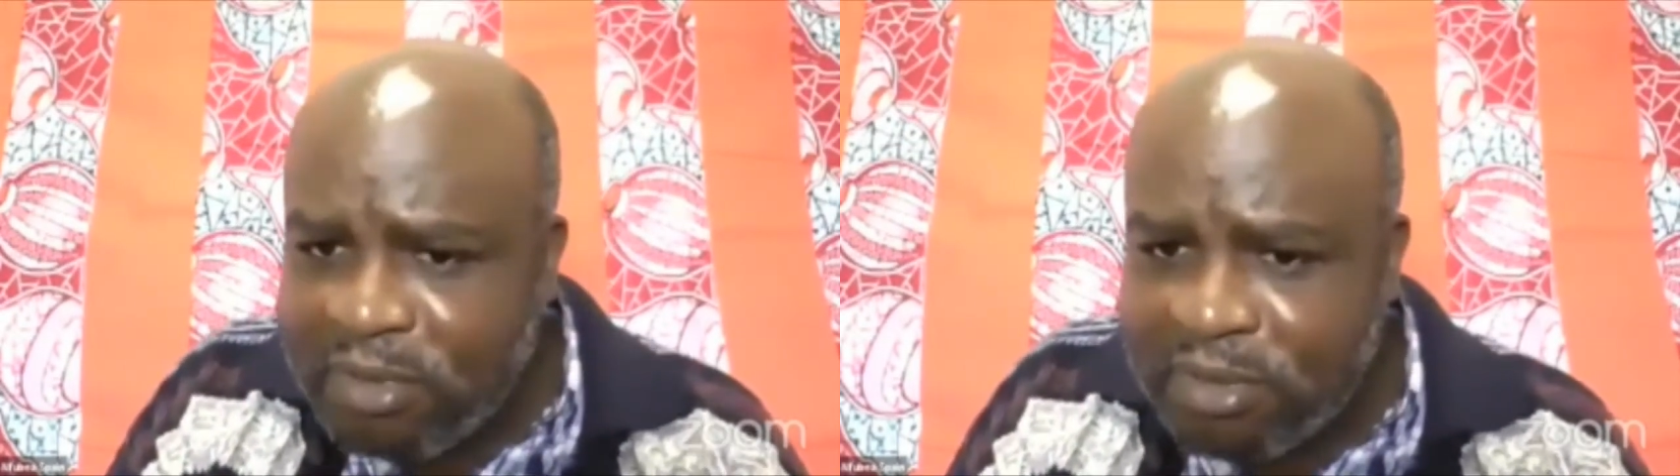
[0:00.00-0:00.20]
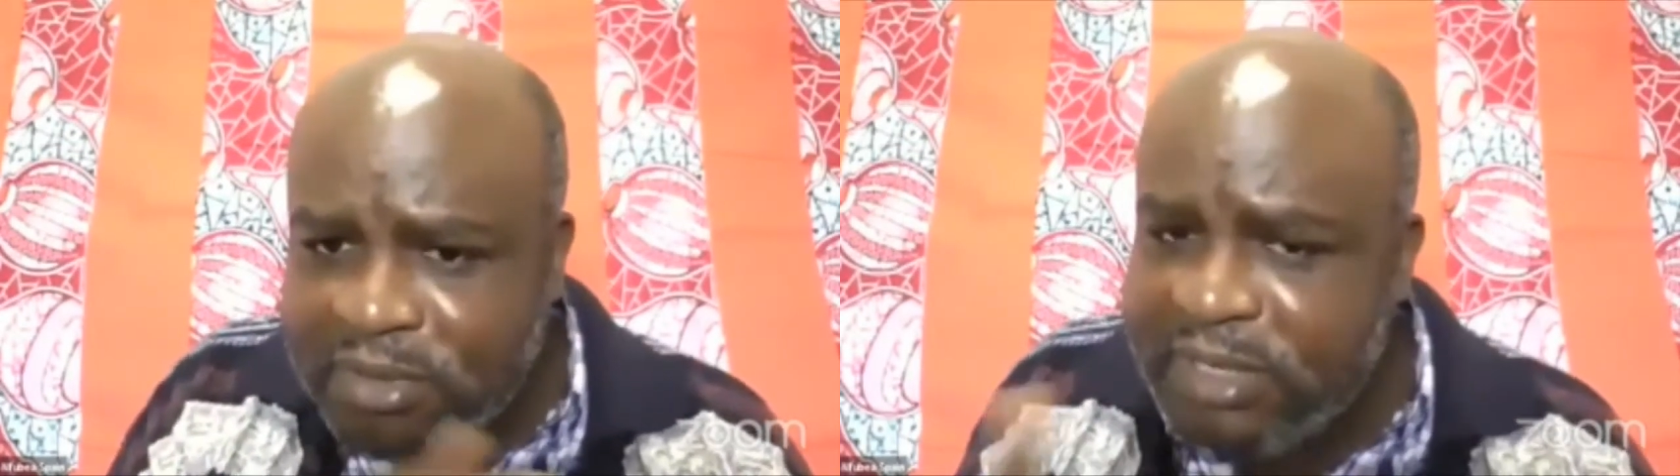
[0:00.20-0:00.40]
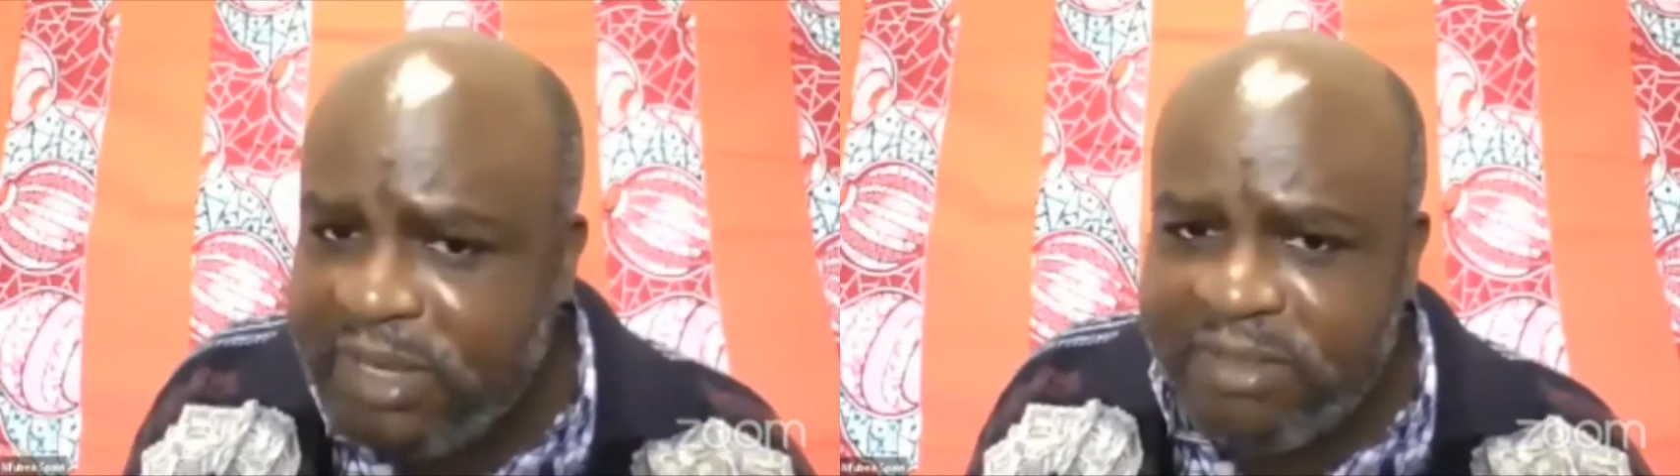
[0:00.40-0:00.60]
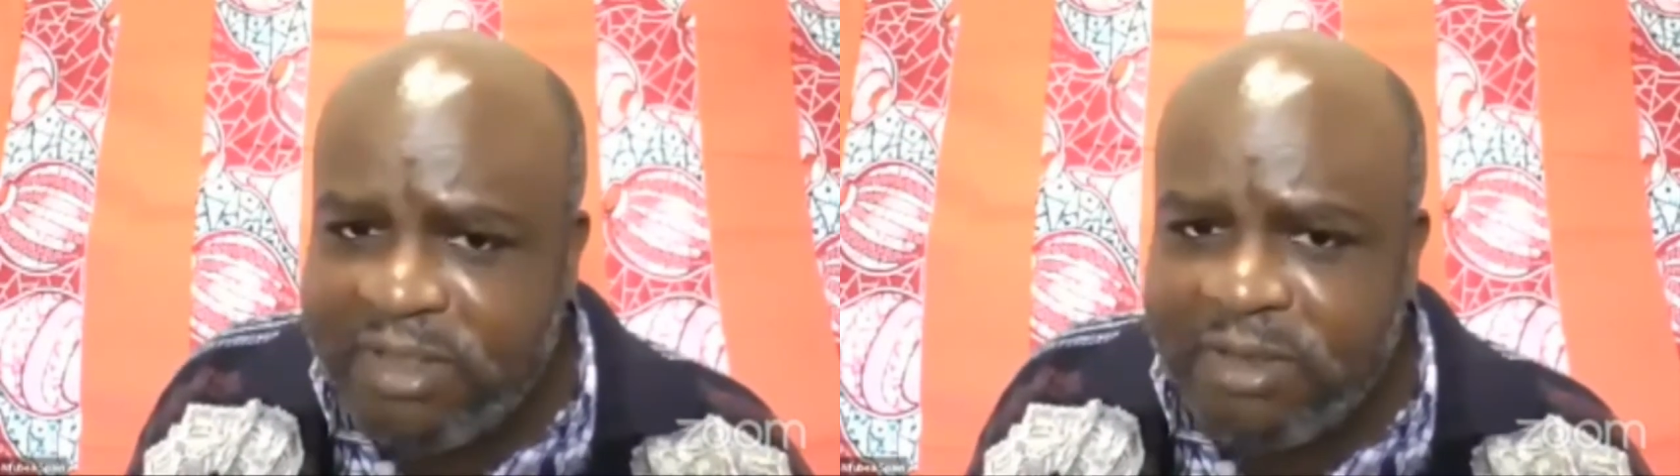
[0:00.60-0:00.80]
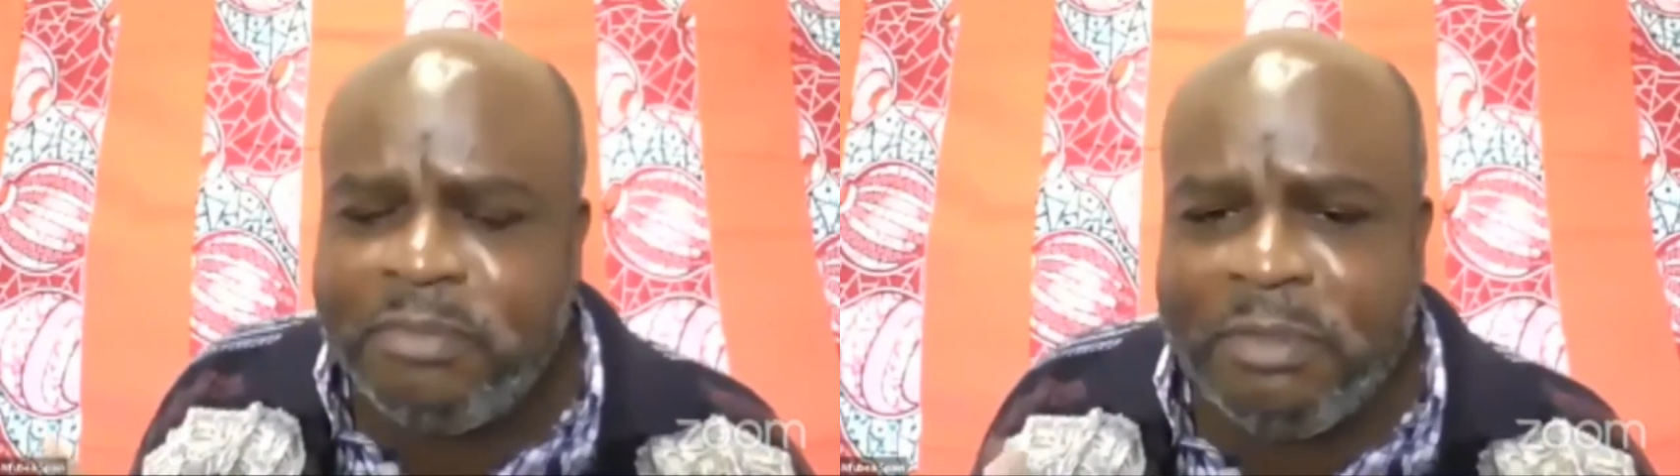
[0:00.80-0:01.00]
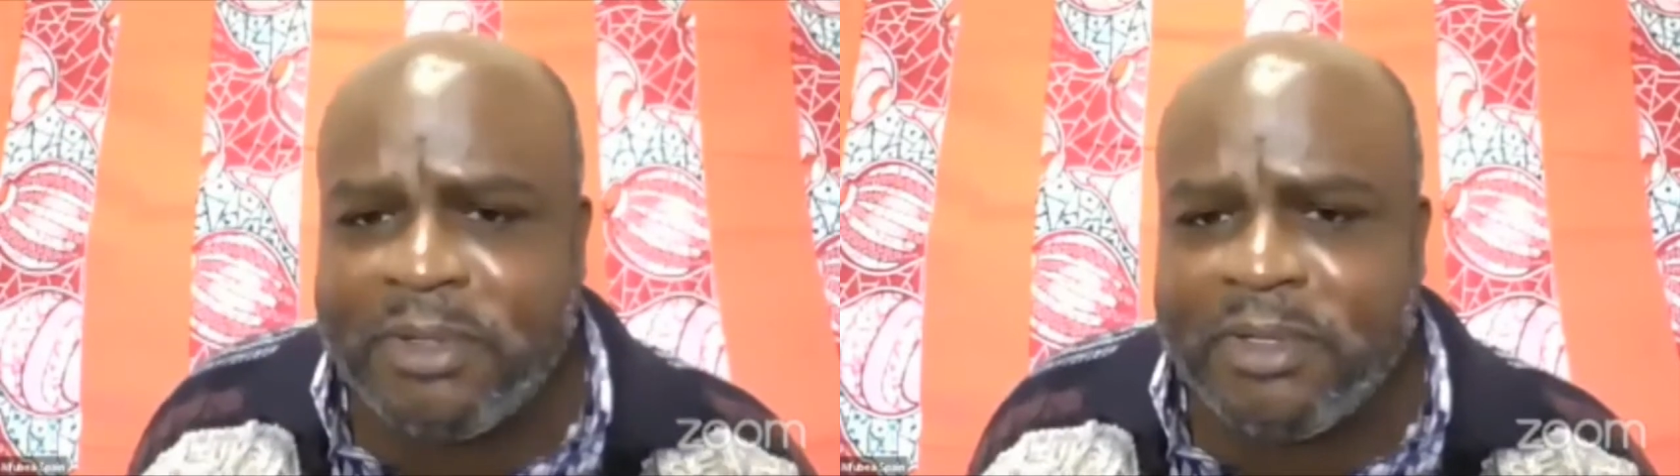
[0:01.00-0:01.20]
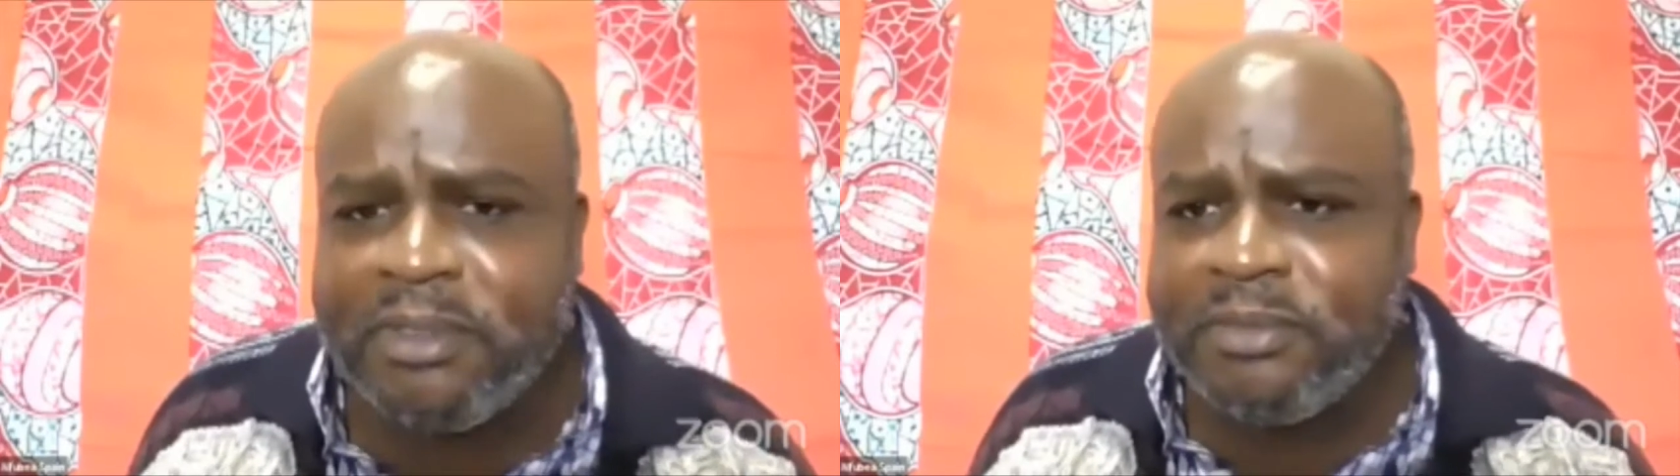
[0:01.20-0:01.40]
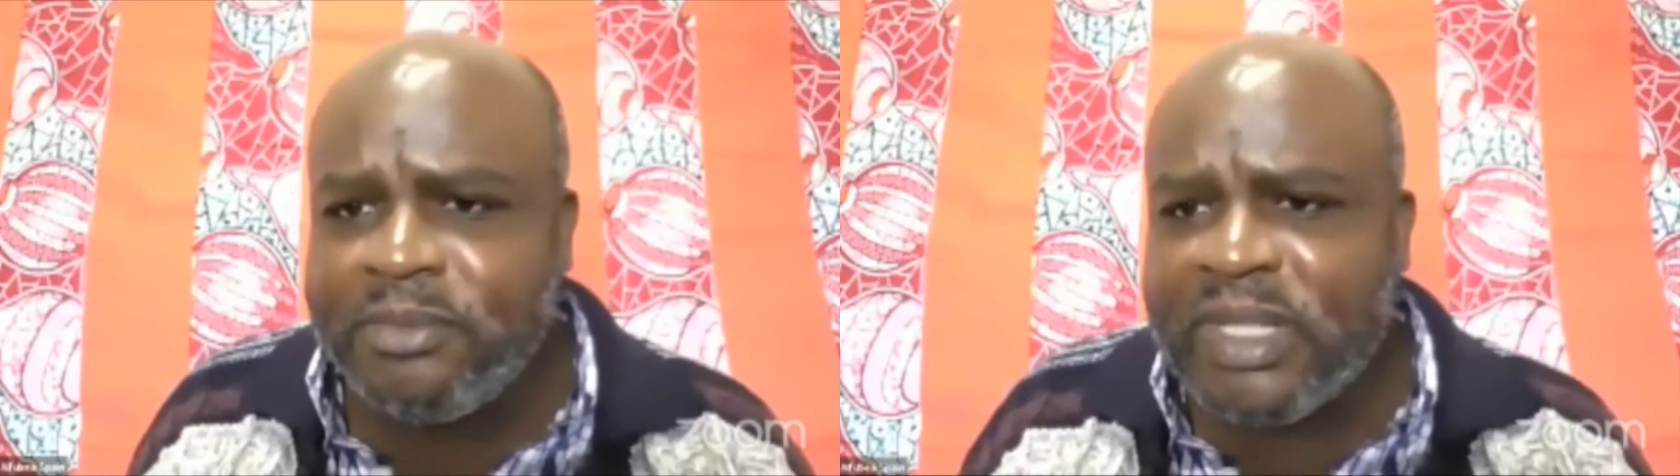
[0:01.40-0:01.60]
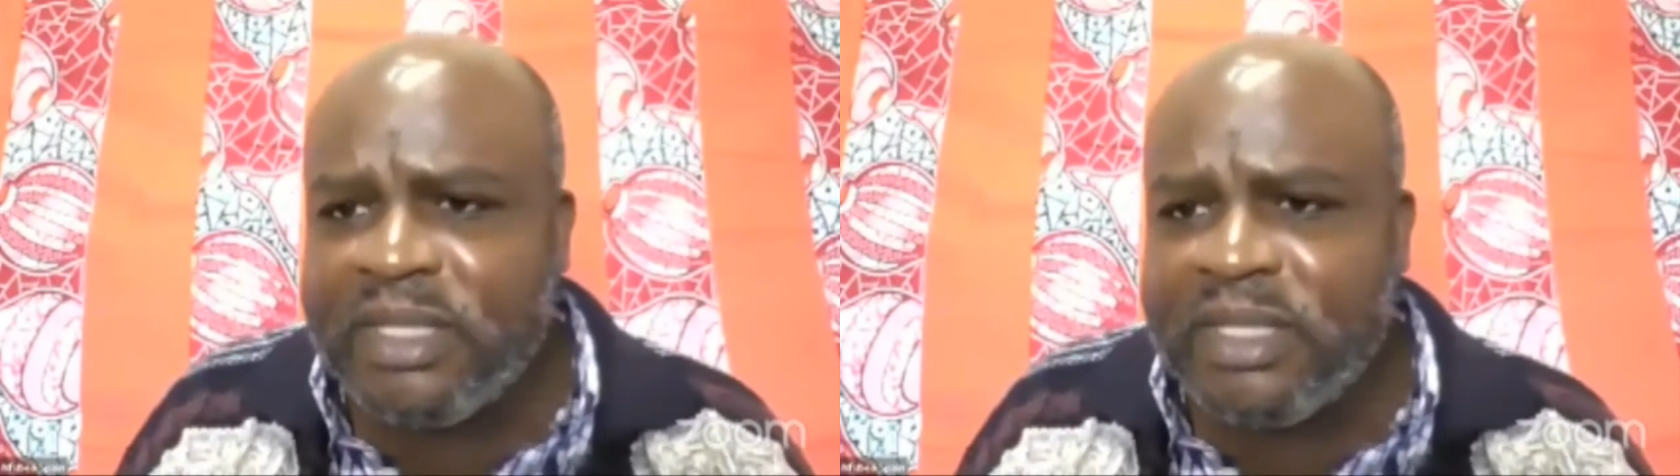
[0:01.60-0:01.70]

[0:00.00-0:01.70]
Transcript: other level of people,